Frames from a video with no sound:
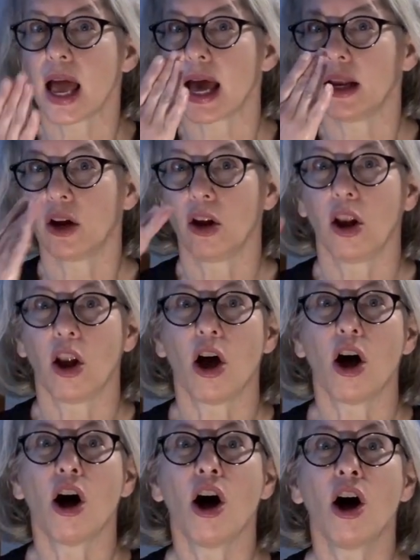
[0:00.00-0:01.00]
and a
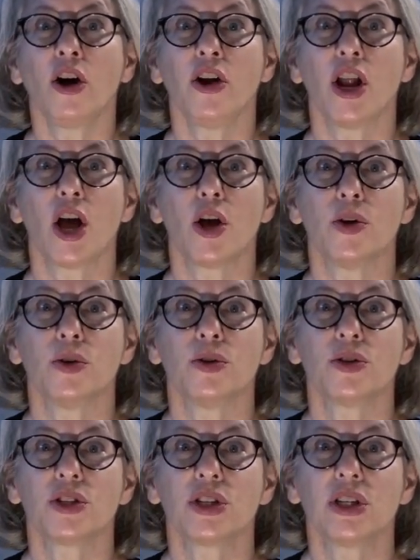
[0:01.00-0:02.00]
long
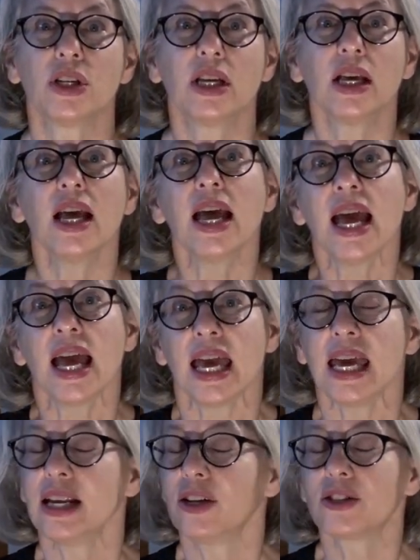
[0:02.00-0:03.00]
nose.
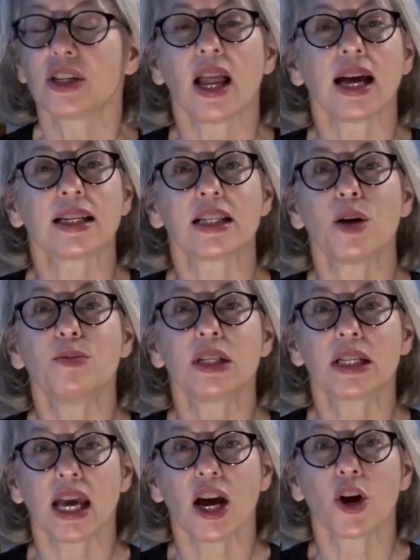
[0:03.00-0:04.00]
He looked like some
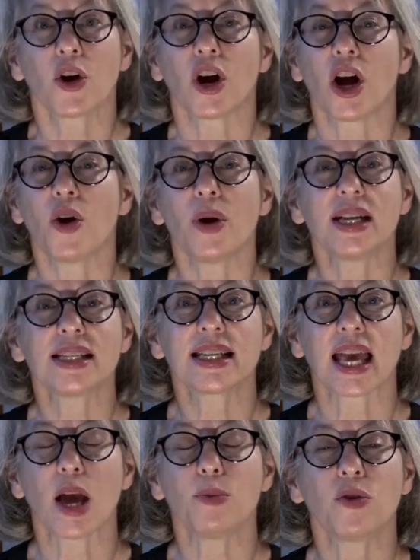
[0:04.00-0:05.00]
scarecrow
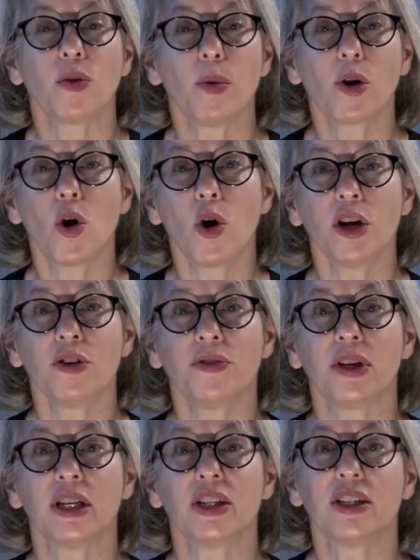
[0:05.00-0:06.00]
escaped from a
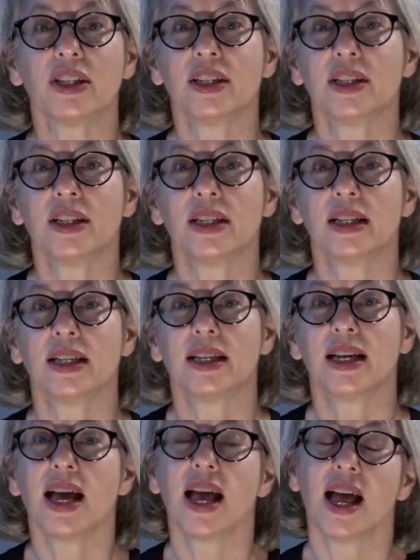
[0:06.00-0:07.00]
cornfield.
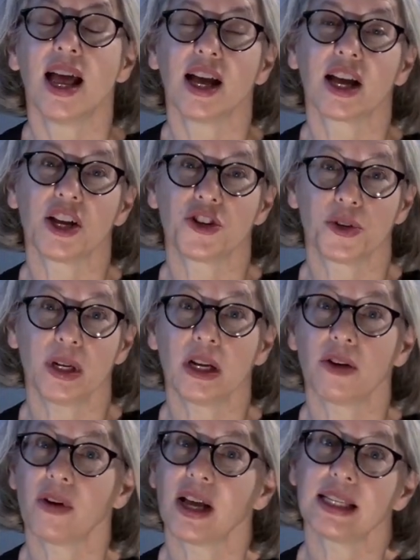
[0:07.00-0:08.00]

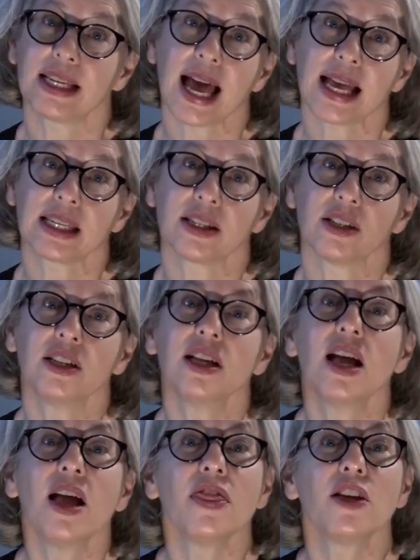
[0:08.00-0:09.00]
Katrina van Tassel,
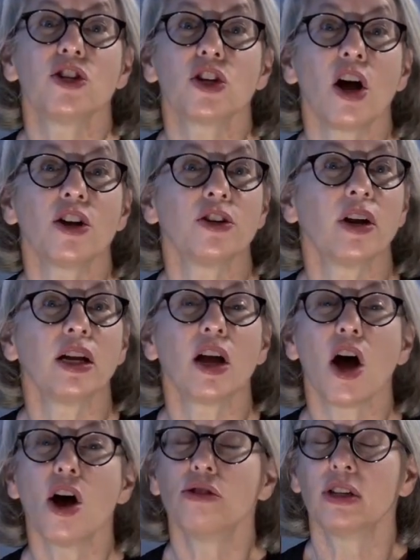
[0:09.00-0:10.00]
the daughter and
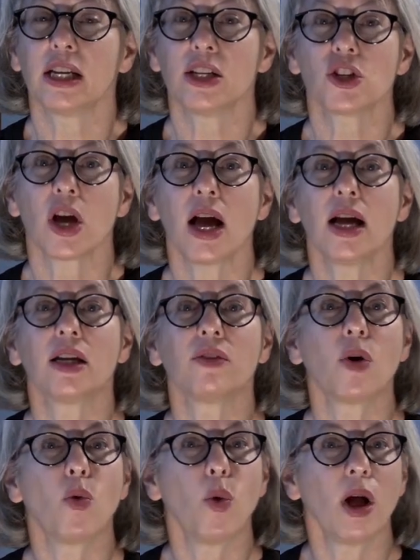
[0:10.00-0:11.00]
only child
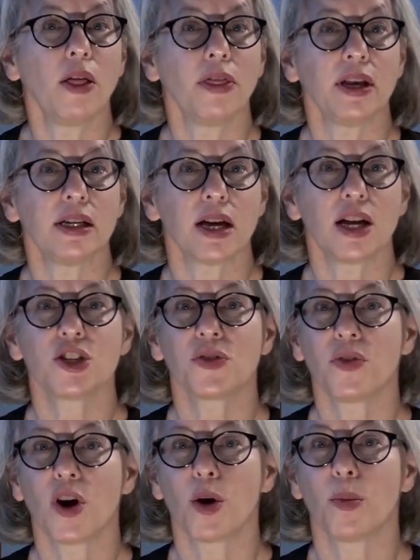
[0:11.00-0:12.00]
of a wealthy Dutch
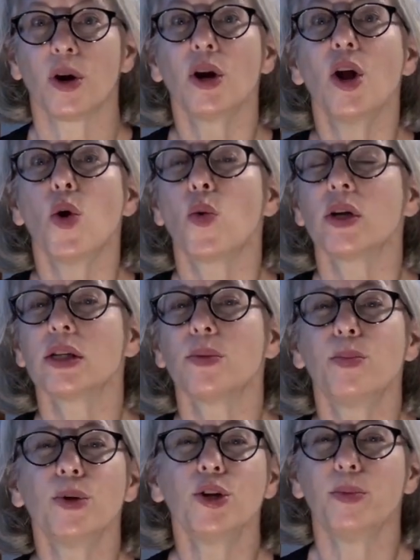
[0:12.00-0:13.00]
farmer, was a
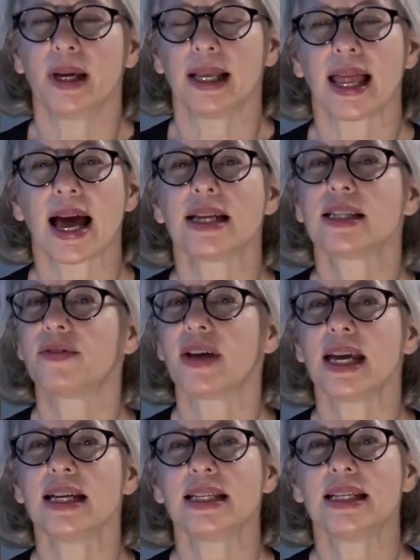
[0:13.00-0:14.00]
blooming lass of
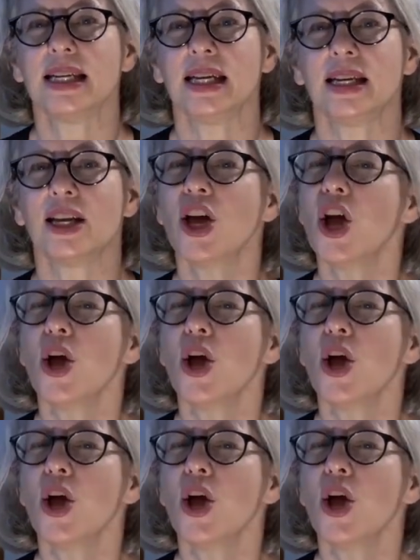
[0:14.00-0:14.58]
18,